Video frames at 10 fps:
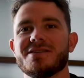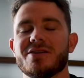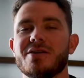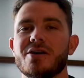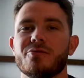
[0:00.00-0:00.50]

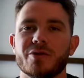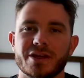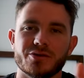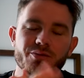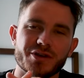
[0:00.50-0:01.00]
So
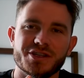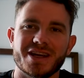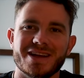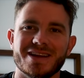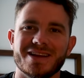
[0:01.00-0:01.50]
really do
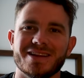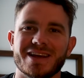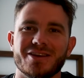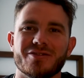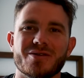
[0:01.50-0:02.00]
appreciate it and
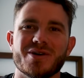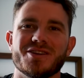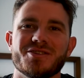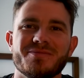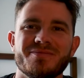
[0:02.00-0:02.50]
thank you very
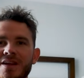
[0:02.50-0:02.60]
much.